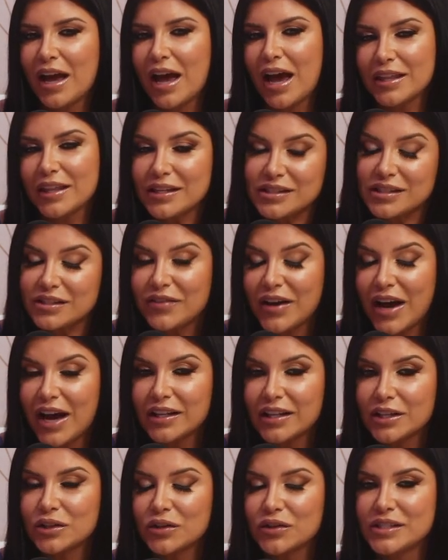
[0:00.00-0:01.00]
I think it's a
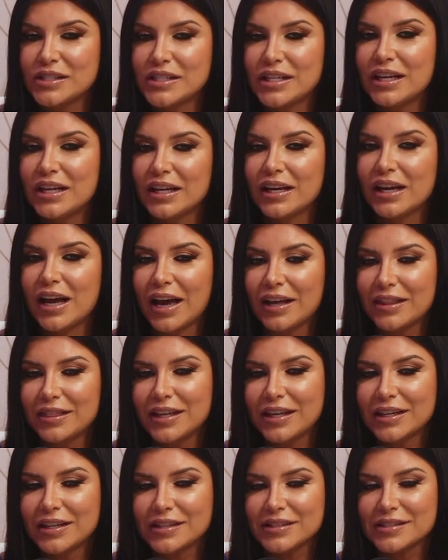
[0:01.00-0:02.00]
valid critique. I
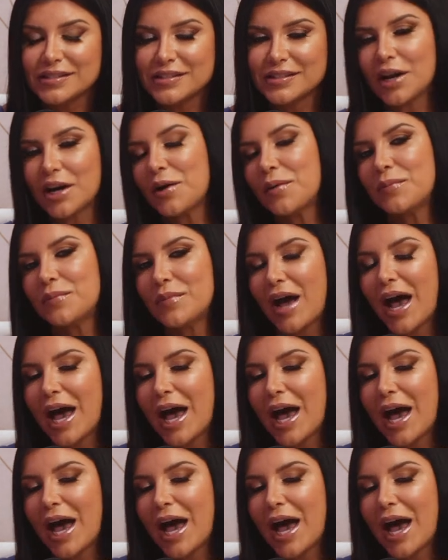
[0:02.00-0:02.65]
think some,